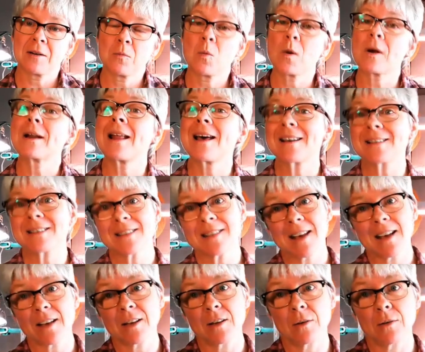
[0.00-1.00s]
One last
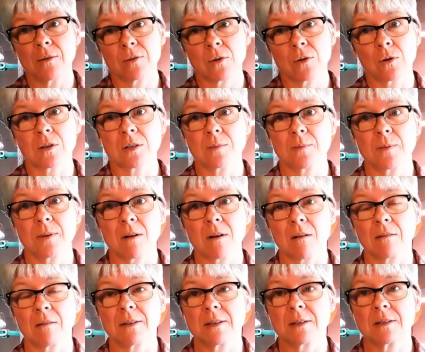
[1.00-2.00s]
thank you, of course, but
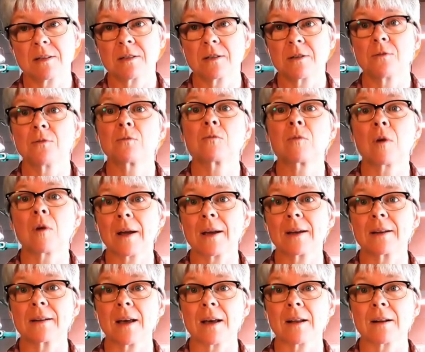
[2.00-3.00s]
not least to
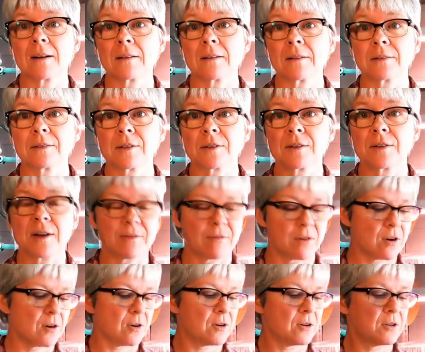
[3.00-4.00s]
Ryan at A Little Dirt
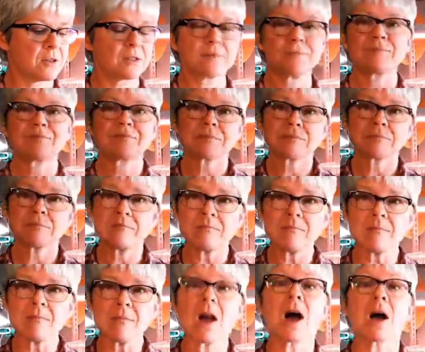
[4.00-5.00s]
Never Hurt.
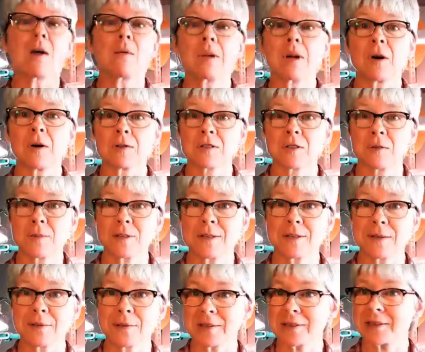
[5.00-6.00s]
I will also be
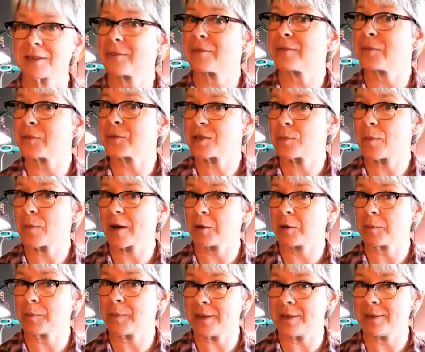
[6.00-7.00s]
sowing some of your
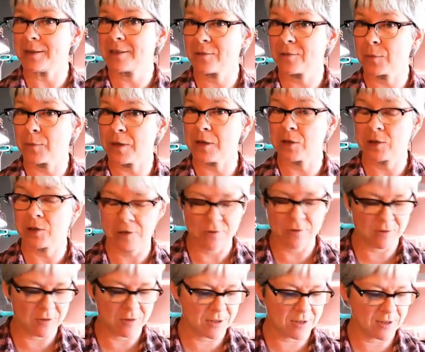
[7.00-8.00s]
speckled peas for pea
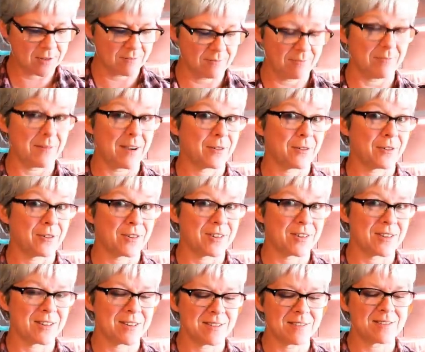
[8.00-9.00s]
shoots,
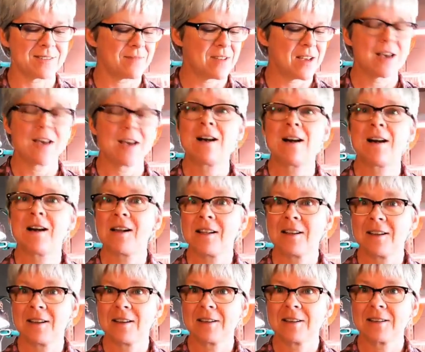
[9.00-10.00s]
microgreens,
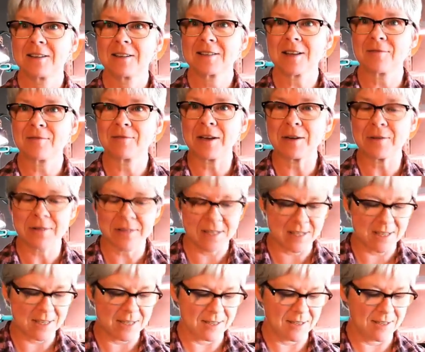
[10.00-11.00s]
sunflower
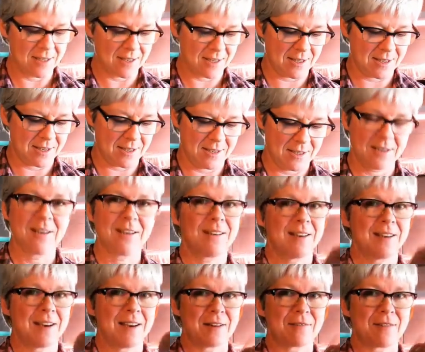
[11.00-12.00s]

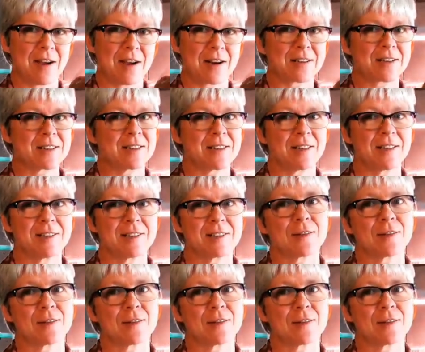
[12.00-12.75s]
seeds, and radish seeds.